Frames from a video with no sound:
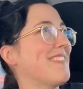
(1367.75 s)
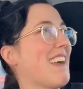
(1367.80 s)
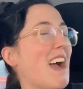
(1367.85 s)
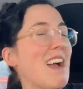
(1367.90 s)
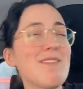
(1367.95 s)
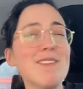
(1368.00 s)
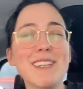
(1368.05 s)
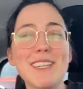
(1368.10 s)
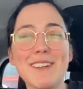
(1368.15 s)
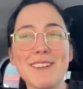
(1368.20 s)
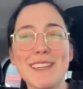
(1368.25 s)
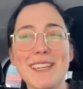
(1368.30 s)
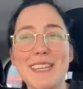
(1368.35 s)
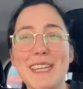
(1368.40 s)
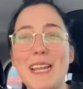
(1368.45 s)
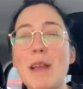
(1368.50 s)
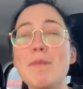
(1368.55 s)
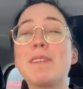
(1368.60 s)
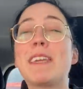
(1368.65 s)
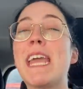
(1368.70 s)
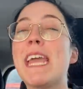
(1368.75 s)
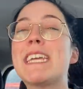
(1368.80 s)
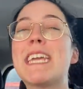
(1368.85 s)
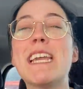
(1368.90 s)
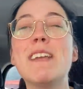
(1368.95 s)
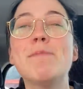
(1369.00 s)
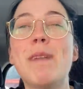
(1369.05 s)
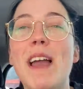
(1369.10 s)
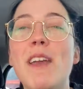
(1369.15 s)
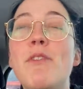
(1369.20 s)
I'm literally like, I'm
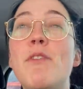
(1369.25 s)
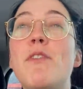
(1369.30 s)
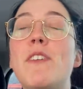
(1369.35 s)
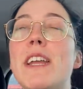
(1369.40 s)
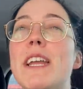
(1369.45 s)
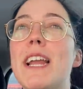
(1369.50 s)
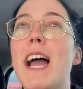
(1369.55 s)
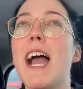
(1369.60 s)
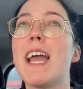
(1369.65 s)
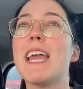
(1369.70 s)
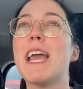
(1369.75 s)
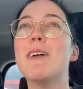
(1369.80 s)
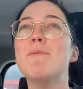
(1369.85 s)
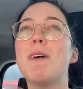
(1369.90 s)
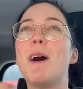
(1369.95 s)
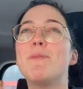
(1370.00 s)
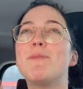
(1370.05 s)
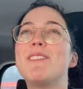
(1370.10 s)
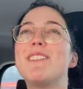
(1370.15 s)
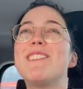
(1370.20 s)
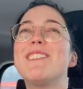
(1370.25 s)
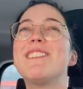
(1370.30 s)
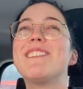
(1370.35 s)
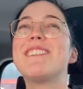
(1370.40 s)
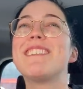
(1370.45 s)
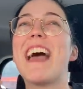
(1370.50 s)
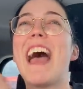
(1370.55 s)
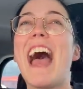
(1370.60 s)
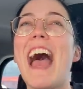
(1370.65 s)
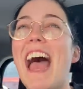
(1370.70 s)
kicking my feet. I am
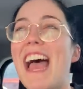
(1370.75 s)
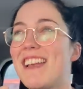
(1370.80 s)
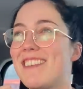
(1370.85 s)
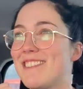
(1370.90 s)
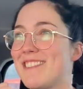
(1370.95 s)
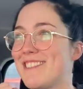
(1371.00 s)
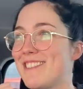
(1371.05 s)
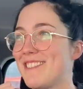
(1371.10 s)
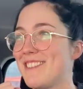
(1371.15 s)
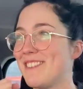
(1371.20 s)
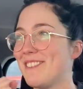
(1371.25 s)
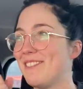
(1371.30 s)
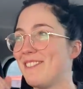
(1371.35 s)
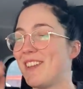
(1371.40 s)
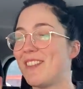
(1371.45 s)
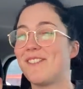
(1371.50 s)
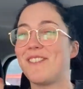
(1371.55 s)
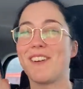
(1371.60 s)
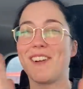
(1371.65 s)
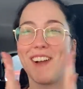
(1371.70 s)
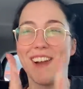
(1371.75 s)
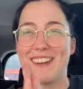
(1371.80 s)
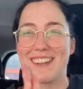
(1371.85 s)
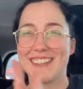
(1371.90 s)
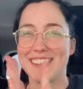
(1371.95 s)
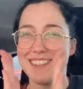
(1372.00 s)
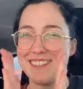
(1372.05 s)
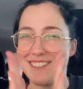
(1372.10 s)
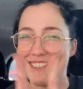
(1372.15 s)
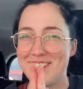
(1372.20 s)
obsessed with
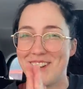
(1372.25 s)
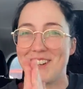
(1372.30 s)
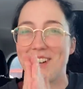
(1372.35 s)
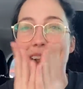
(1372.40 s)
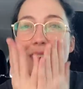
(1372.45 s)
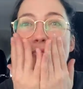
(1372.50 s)
Veronica and Stoker.